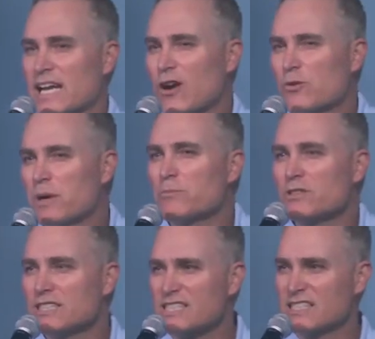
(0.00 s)
And I
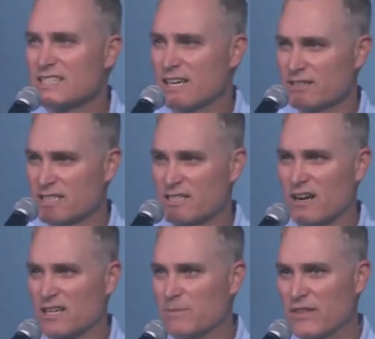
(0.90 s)
remember listening to Elliot
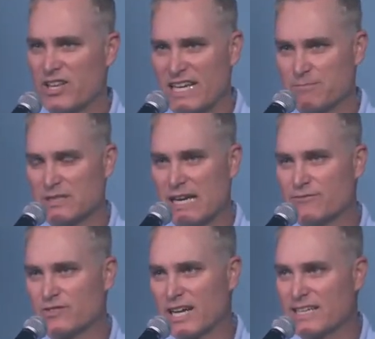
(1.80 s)
talk about the name
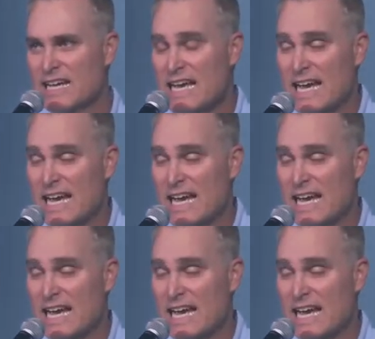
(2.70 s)
Lifeline,